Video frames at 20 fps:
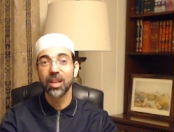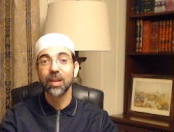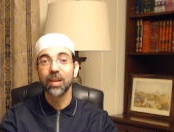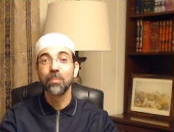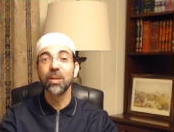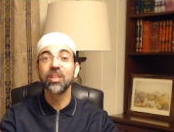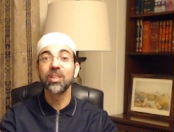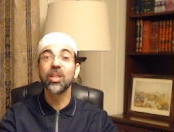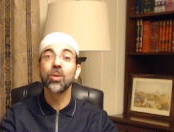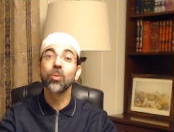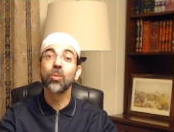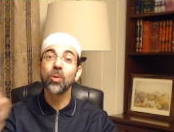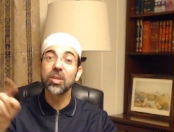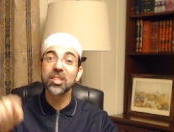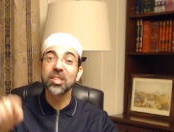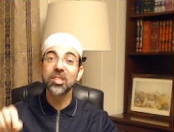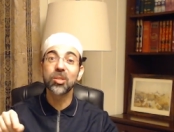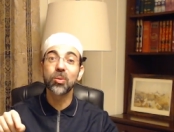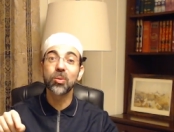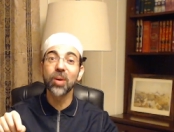But the reward
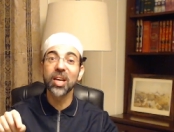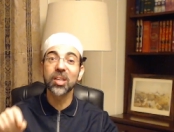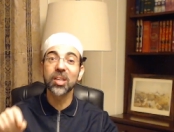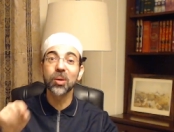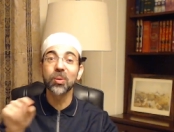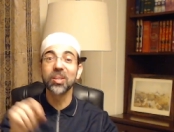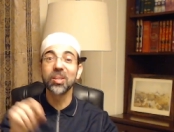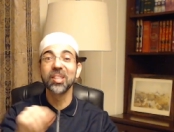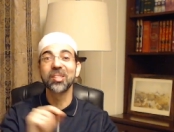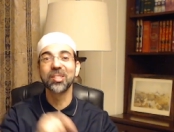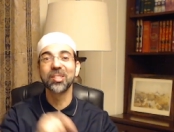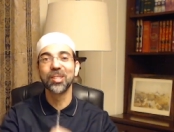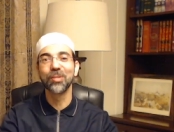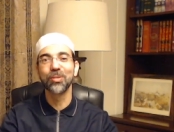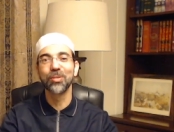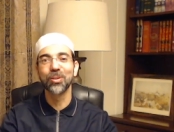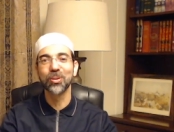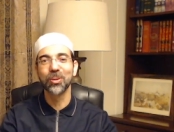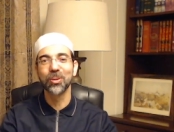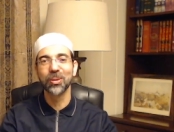is greater when it's
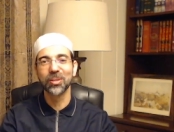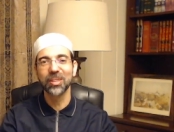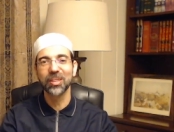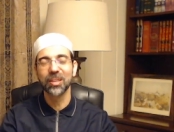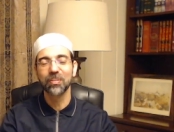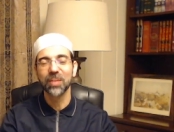difficult.